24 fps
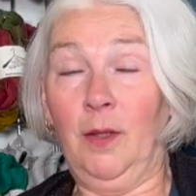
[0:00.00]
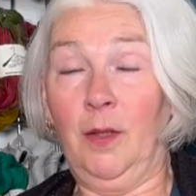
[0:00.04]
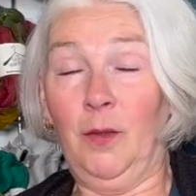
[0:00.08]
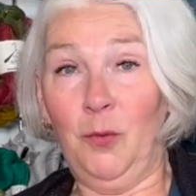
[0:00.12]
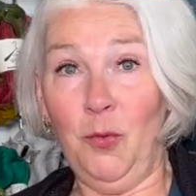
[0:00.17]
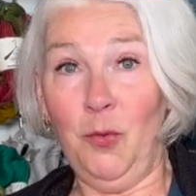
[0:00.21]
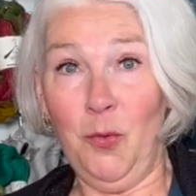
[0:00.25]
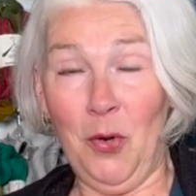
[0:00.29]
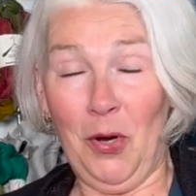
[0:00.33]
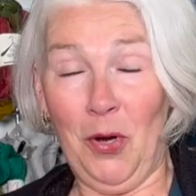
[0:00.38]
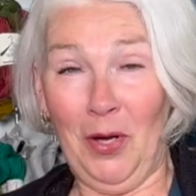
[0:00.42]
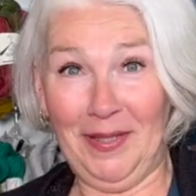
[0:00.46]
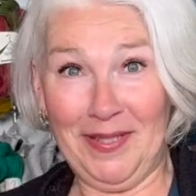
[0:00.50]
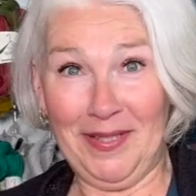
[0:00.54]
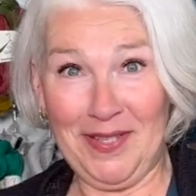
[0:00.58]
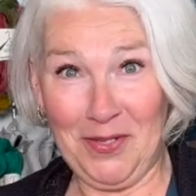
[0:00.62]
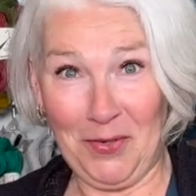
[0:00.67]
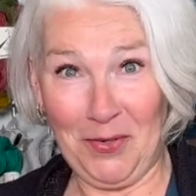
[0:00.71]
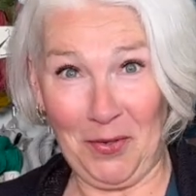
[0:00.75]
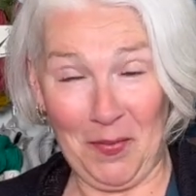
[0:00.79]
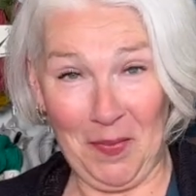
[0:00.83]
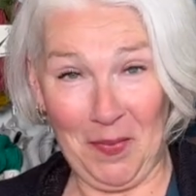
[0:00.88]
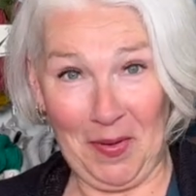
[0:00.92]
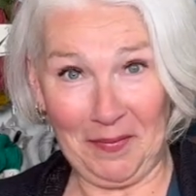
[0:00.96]
Ooh,
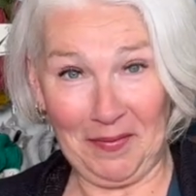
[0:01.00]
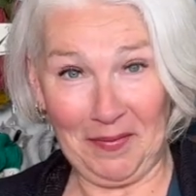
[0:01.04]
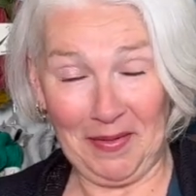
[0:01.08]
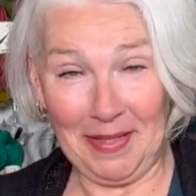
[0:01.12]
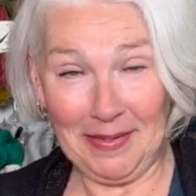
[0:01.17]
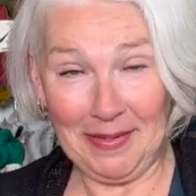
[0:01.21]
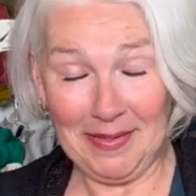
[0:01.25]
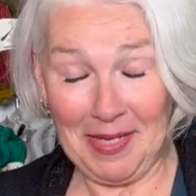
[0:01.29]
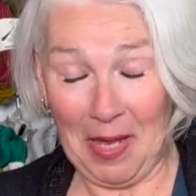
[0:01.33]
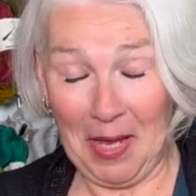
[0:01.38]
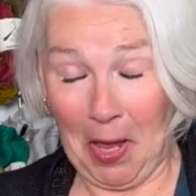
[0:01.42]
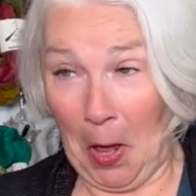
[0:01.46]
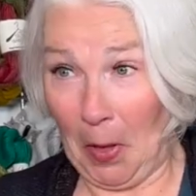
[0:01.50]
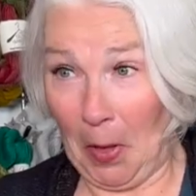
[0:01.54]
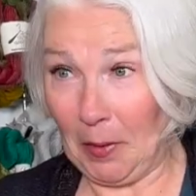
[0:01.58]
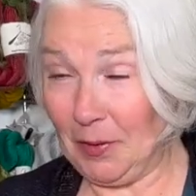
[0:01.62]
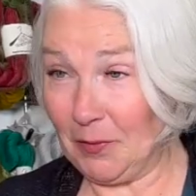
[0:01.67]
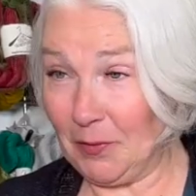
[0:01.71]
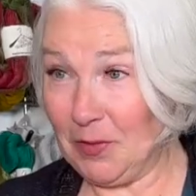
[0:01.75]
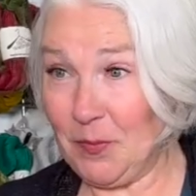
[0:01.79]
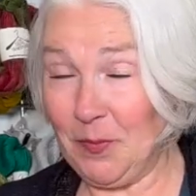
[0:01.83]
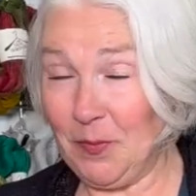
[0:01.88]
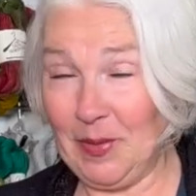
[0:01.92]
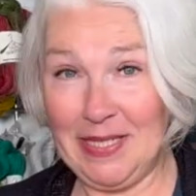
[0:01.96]
sorry about that. That
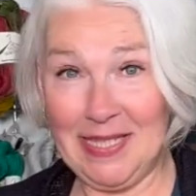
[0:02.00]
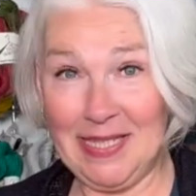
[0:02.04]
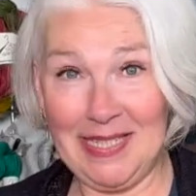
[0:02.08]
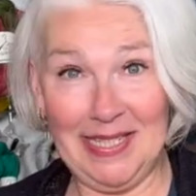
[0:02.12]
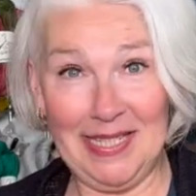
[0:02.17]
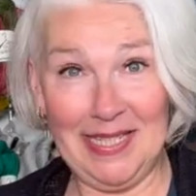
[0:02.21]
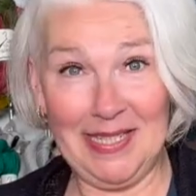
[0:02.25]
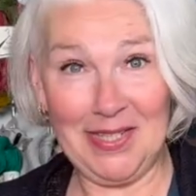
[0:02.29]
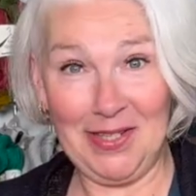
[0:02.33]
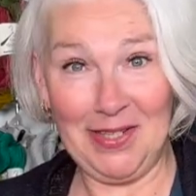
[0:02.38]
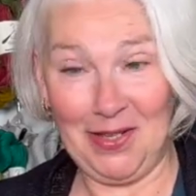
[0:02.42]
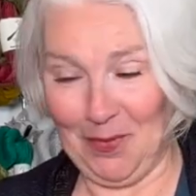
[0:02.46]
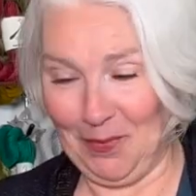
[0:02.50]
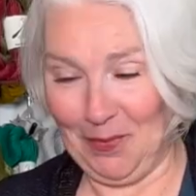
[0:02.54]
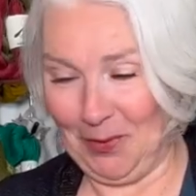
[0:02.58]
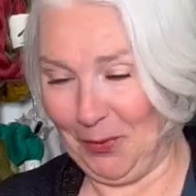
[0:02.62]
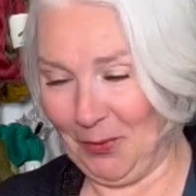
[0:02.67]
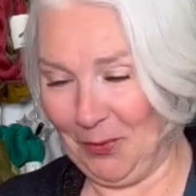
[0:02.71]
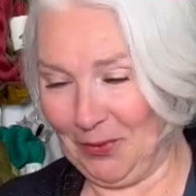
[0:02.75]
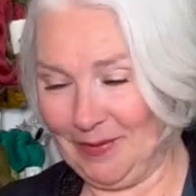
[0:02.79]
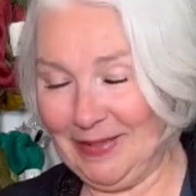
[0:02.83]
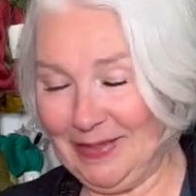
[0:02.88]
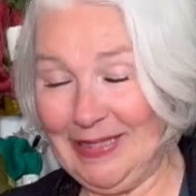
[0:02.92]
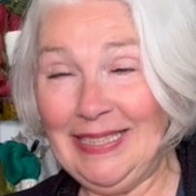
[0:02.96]
was a big sneeze coming
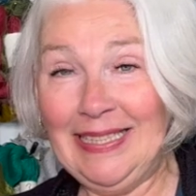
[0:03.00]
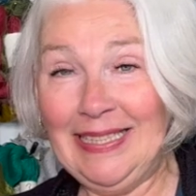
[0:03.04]
on.